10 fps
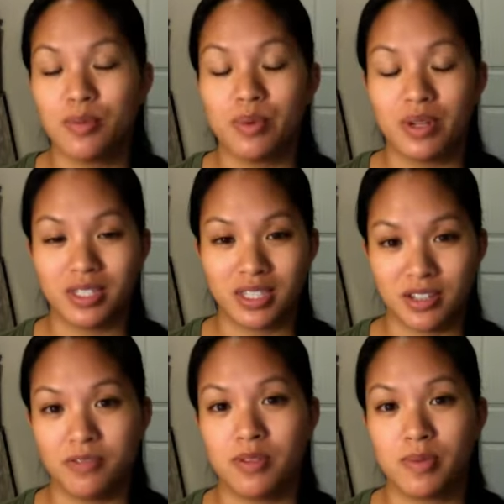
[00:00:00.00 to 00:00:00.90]
but it's
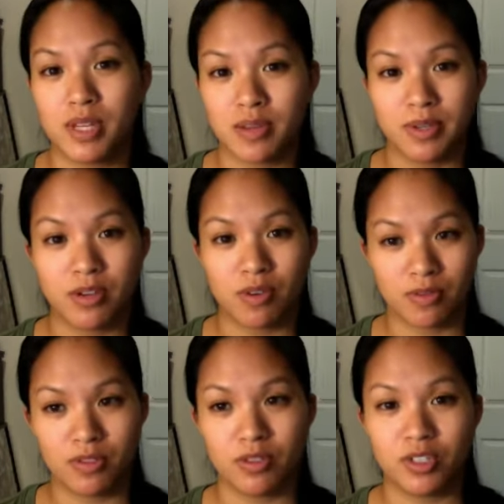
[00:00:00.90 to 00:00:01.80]
definitely becoming a
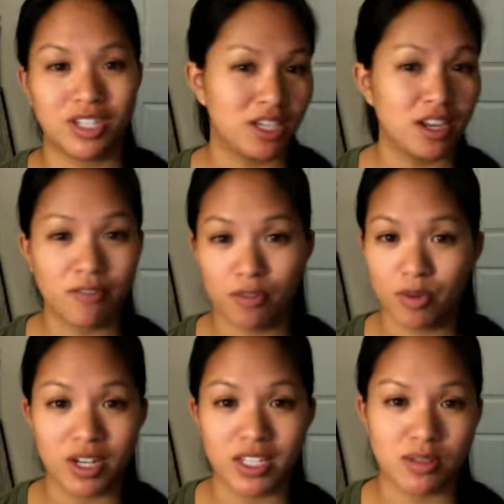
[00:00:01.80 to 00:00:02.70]
revolution and everyone
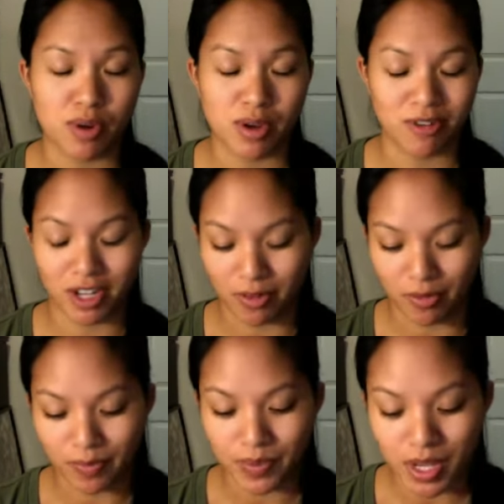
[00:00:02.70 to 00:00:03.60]
has a primer
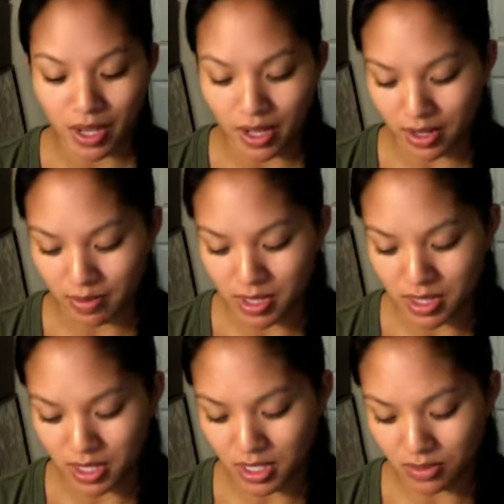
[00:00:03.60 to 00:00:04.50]
now. In
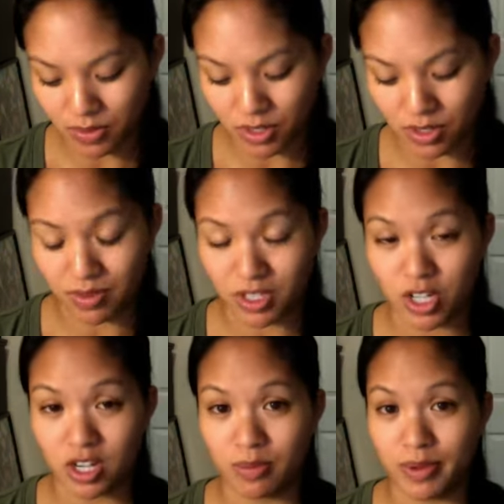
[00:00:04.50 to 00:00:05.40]
this video, I'm going to
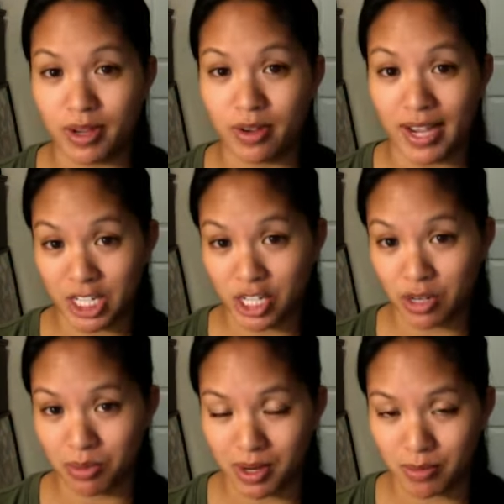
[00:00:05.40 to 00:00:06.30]
talk about
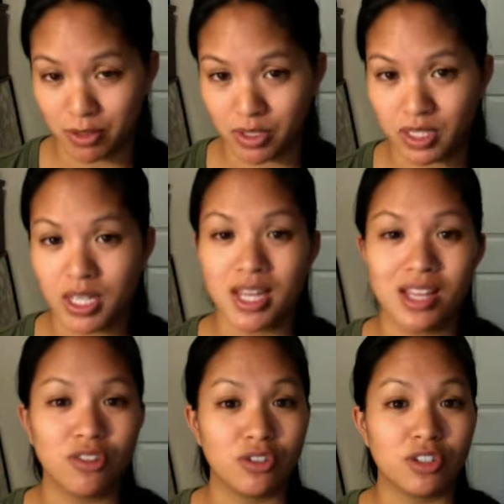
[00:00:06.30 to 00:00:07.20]
eyeshadow primers.
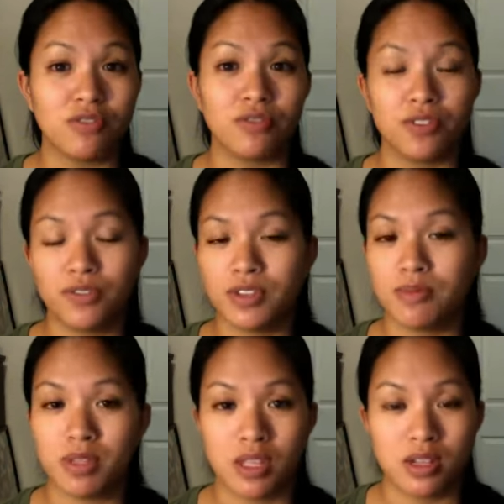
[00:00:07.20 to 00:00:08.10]
There's 50
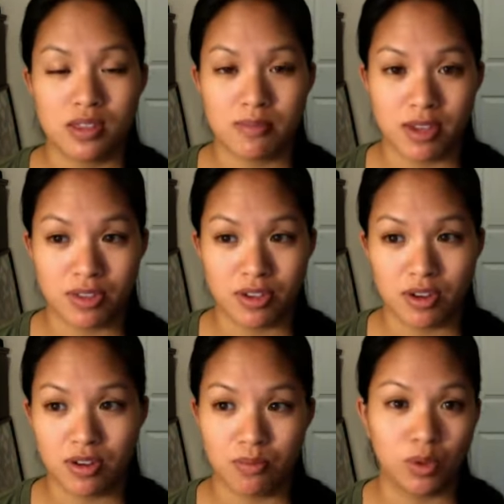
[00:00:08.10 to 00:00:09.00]
million of them out
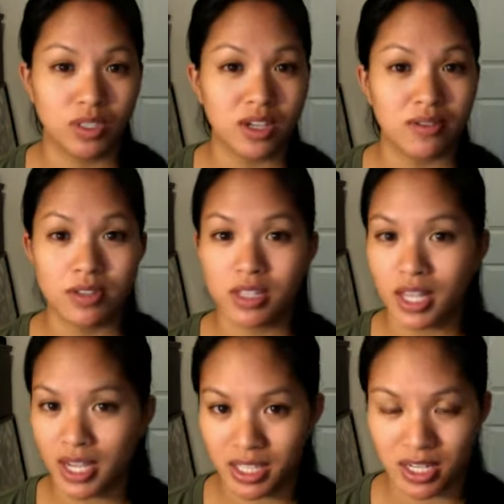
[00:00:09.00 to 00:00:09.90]
there. Most every
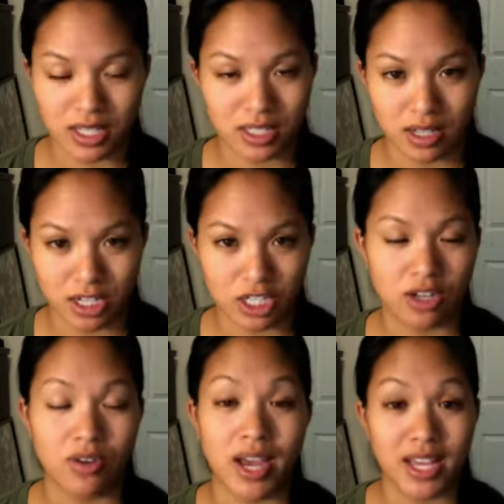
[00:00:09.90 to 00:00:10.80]
line that has an
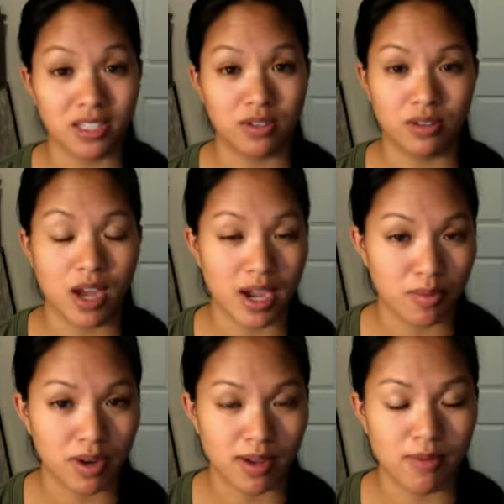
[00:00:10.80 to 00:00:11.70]
eyeshadow has an eye
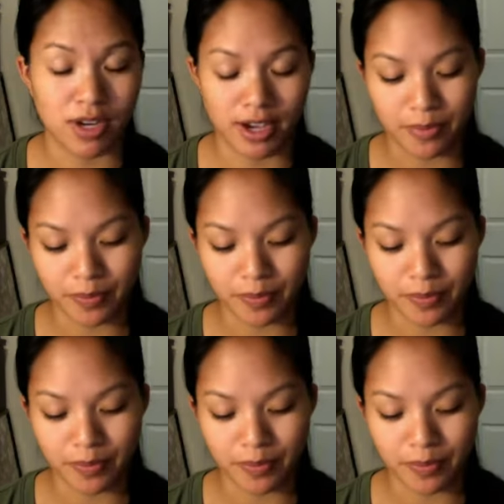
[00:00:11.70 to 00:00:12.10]
primer now.